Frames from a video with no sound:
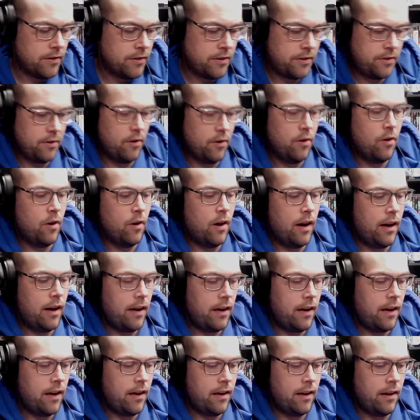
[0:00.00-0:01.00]
So
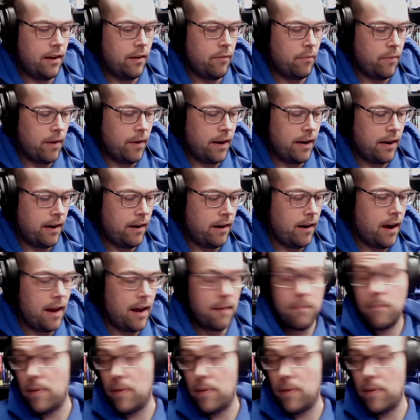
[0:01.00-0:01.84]
uh, when I